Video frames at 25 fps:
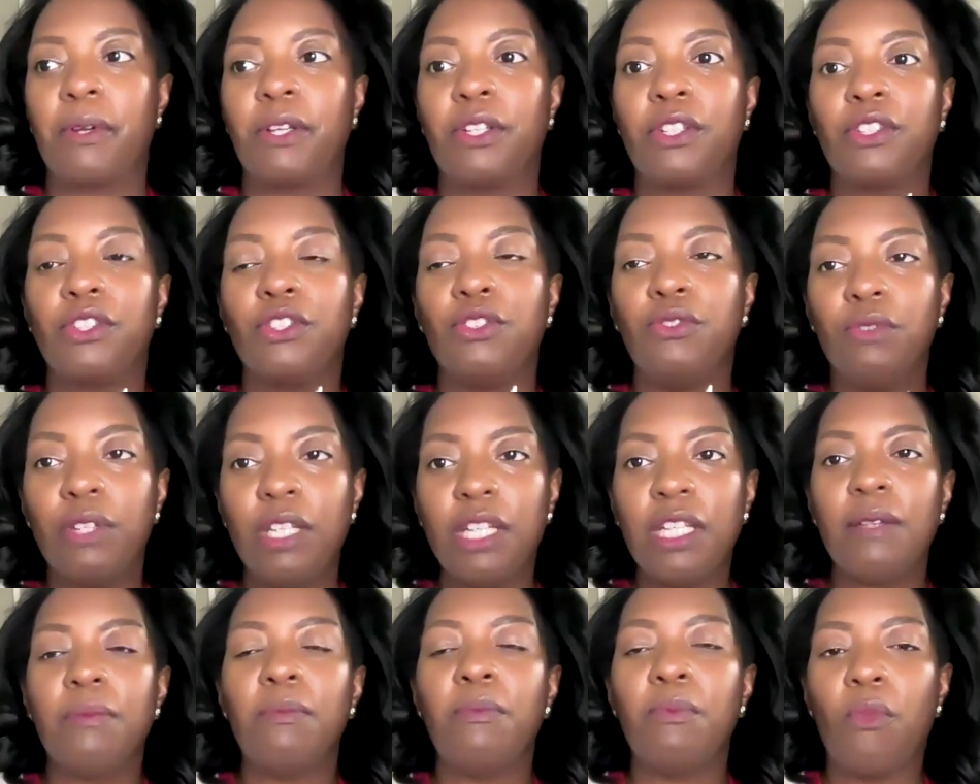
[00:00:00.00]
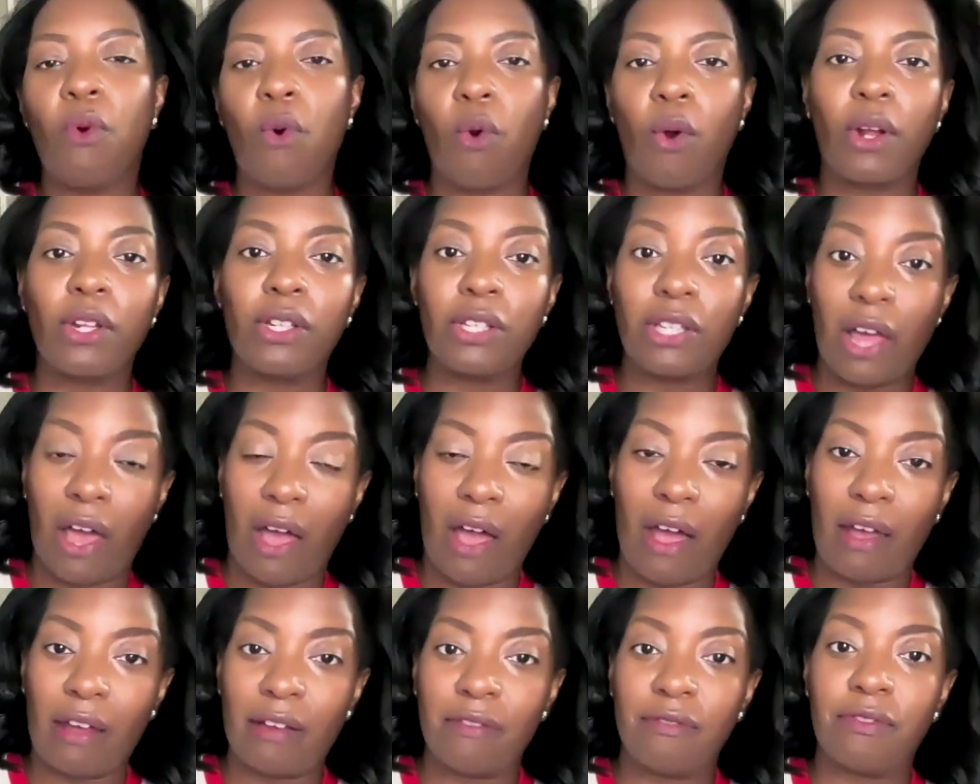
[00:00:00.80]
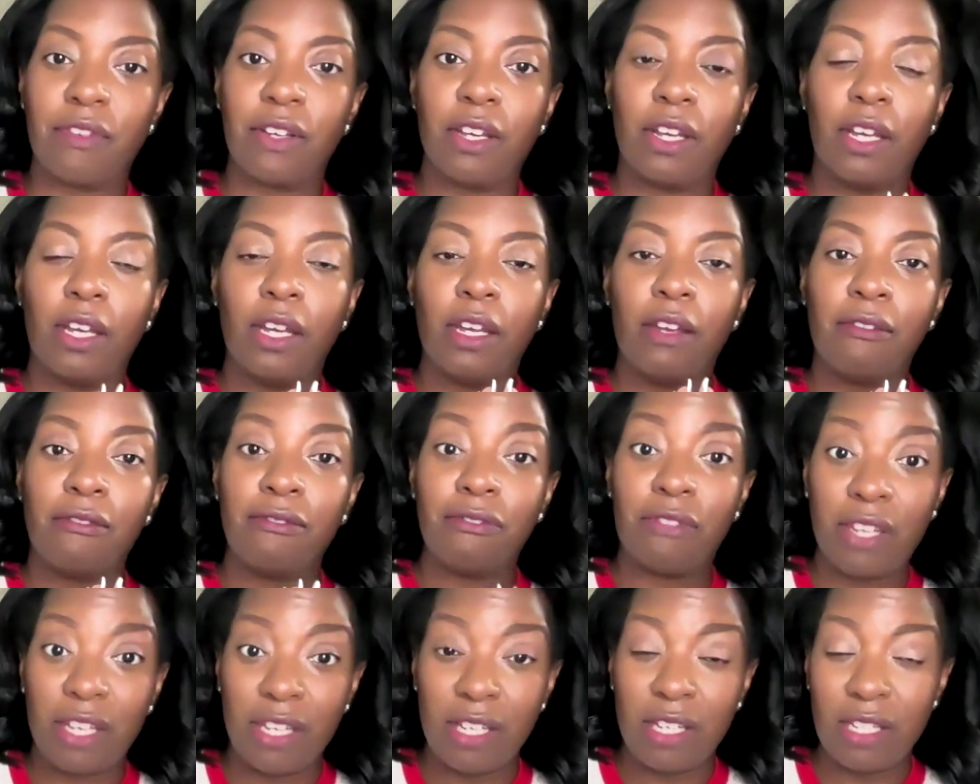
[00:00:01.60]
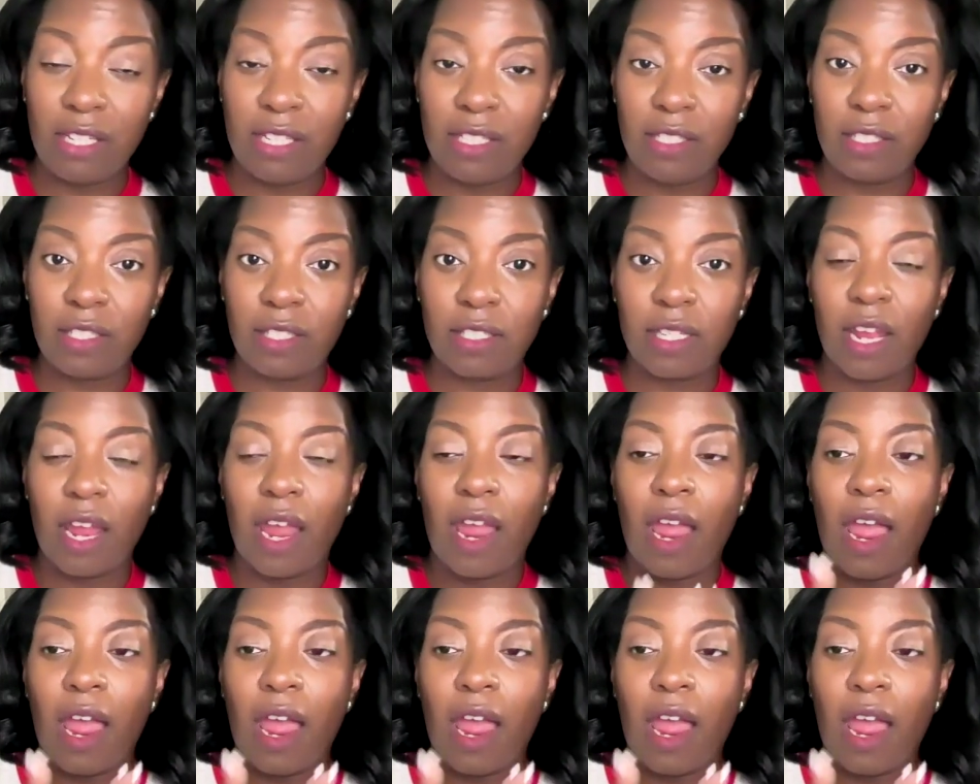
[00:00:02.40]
but you need more live feeds,